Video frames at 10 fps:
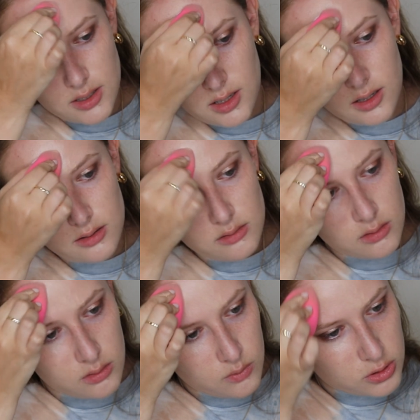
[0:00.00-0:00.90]
in
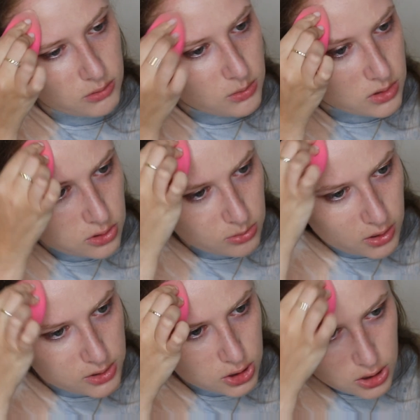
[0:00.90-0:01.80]
with my Beauty
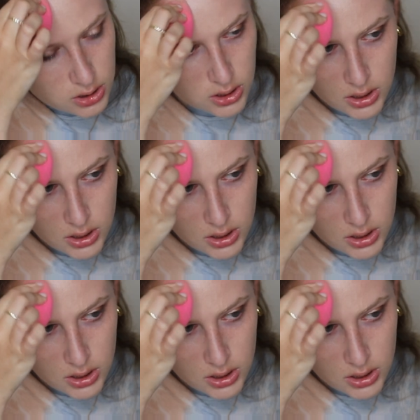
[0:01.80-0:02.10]
Blender.